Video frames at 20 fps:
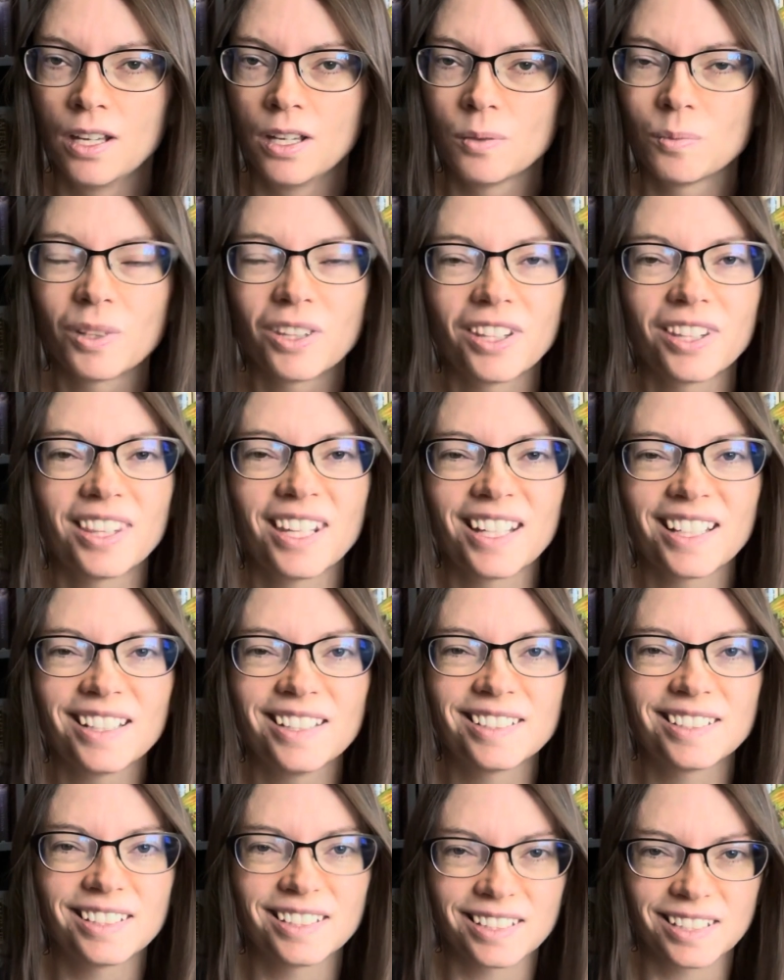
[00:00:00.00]
But the thing
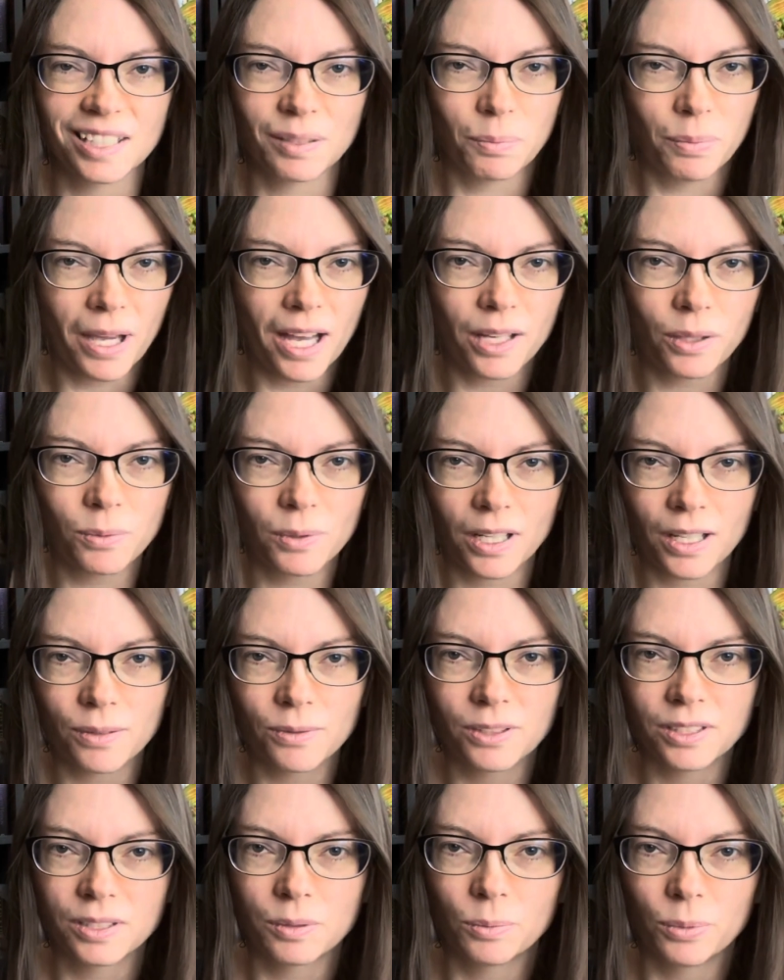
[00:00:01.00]
is back when I
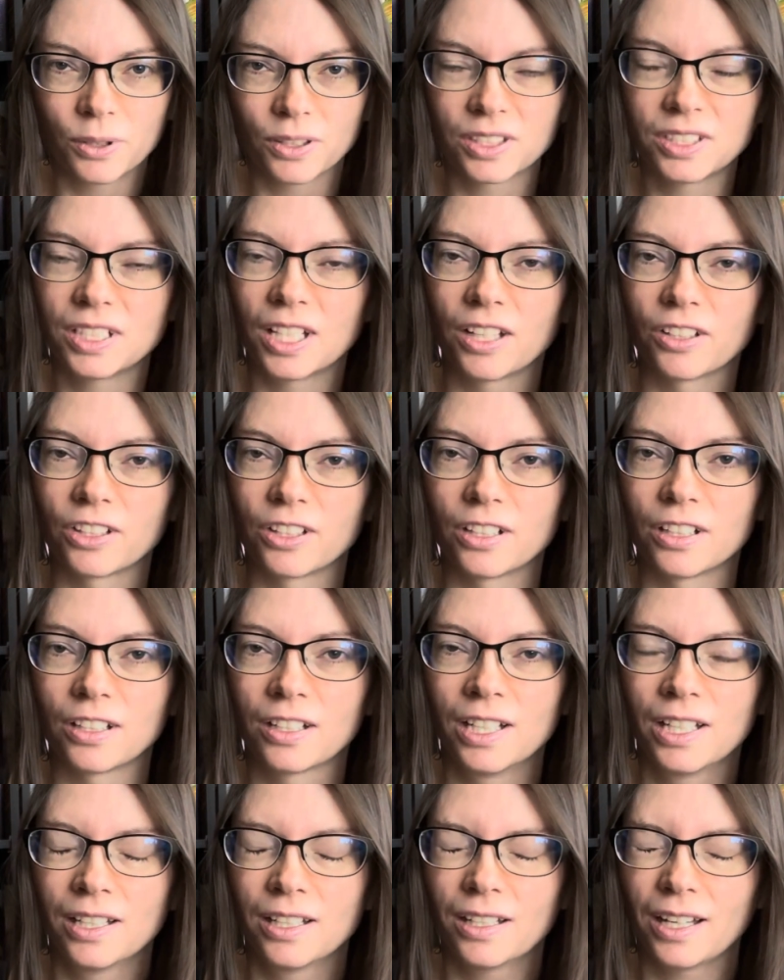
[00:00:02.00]
was a bookseller,
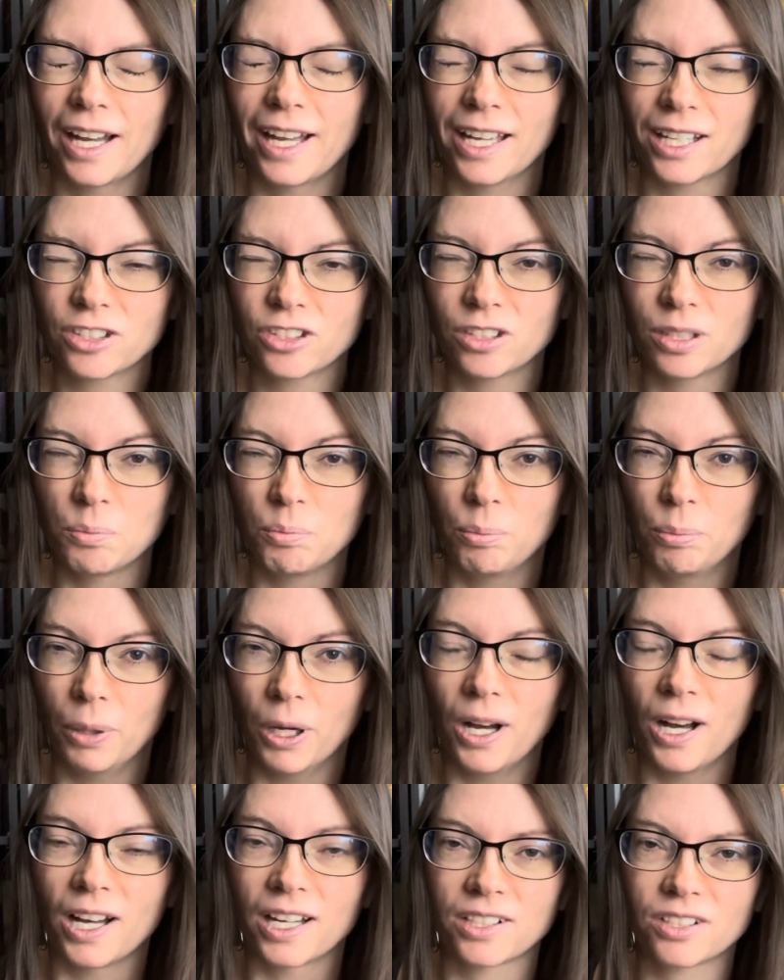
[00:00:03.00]
I actually
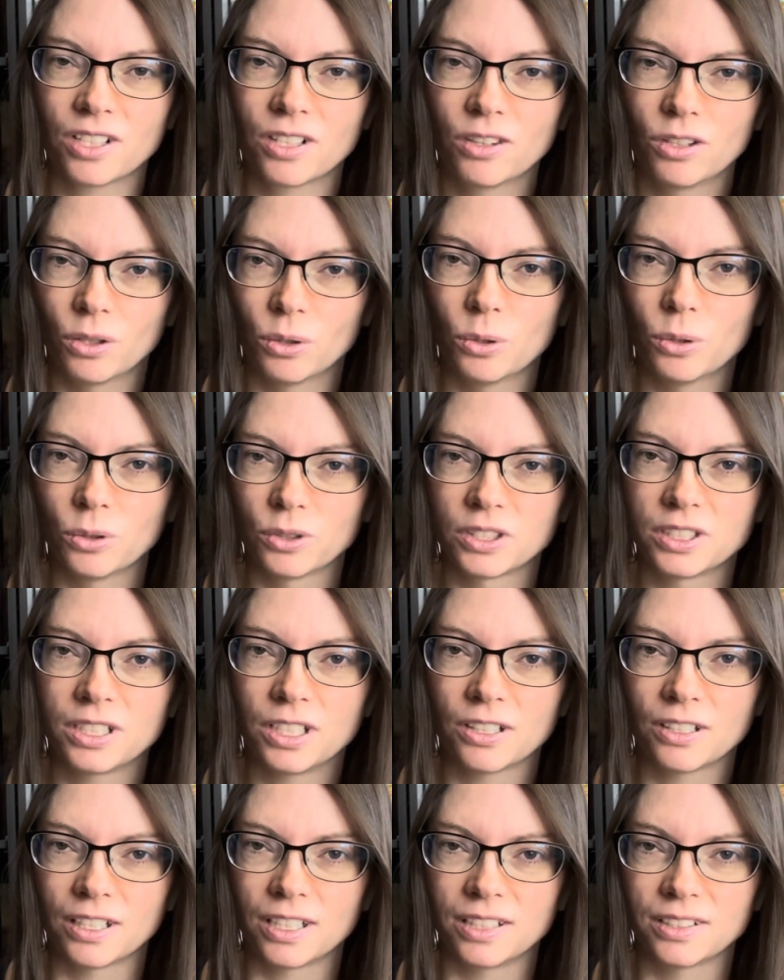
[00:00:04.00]
bought the whole
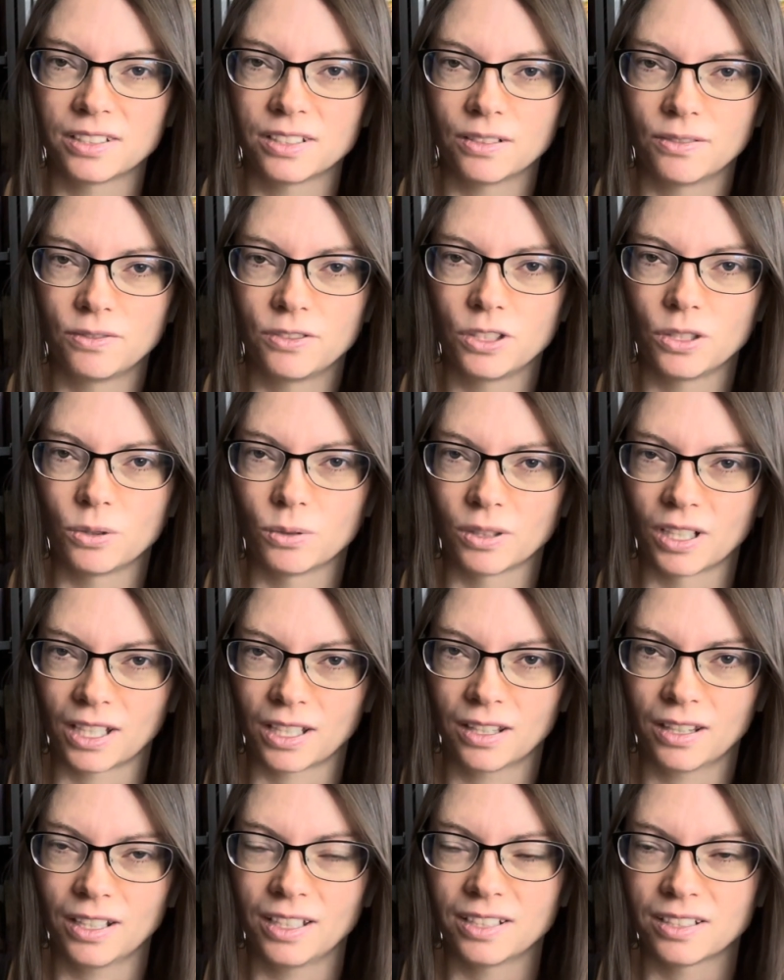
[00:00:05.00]
series of Dune, at
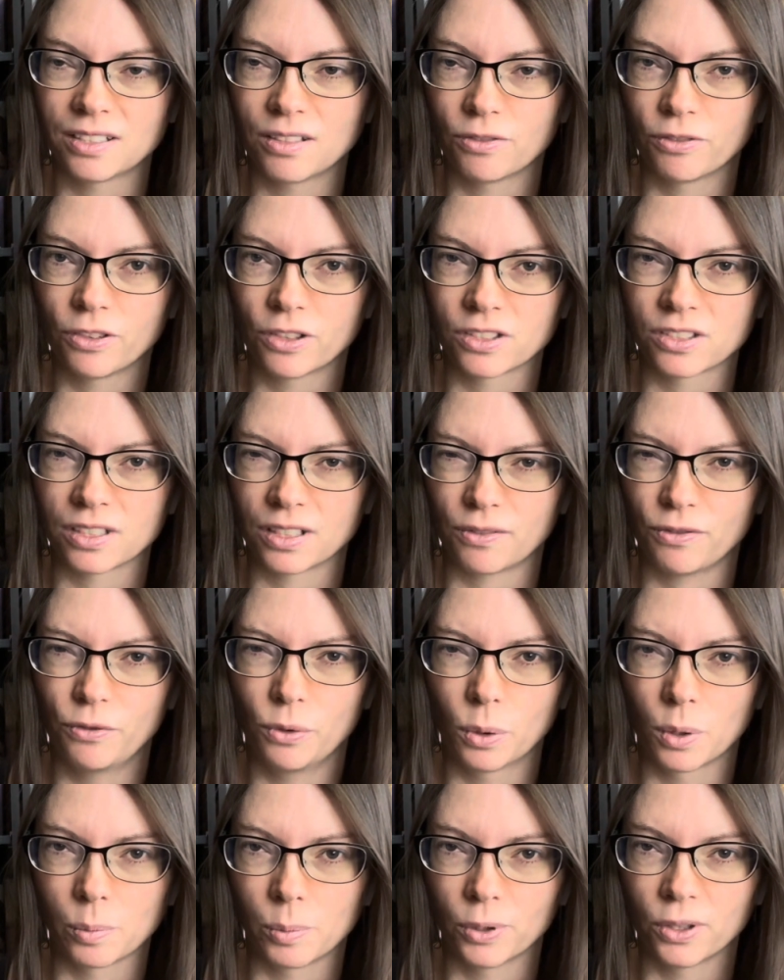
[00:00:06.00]
least the first
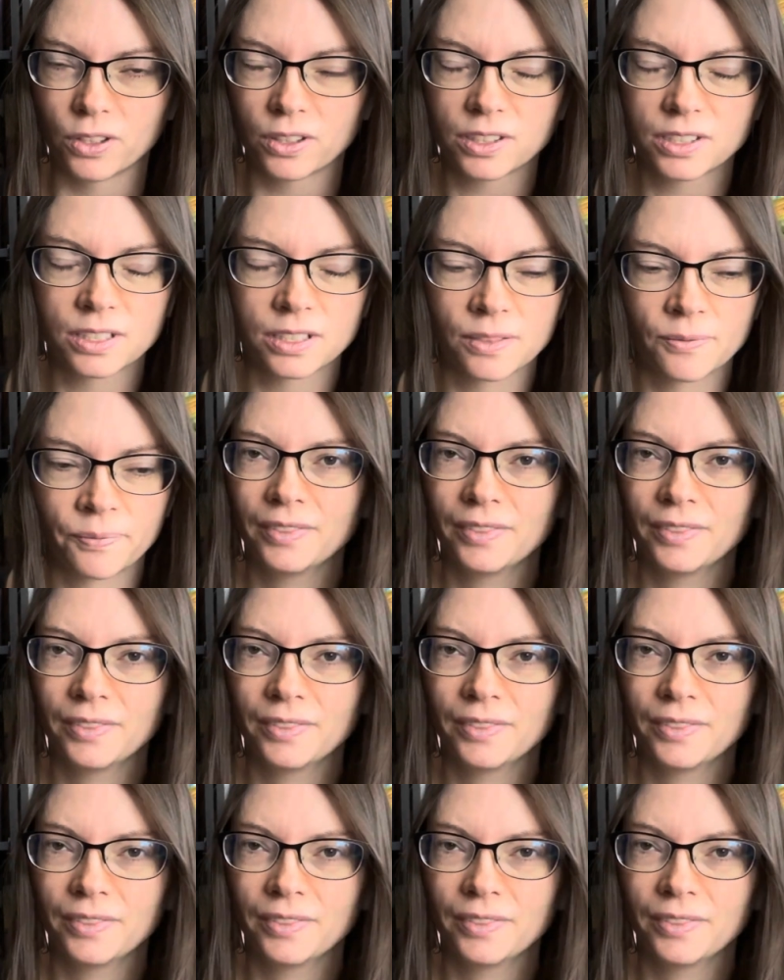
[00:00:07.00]
4 books.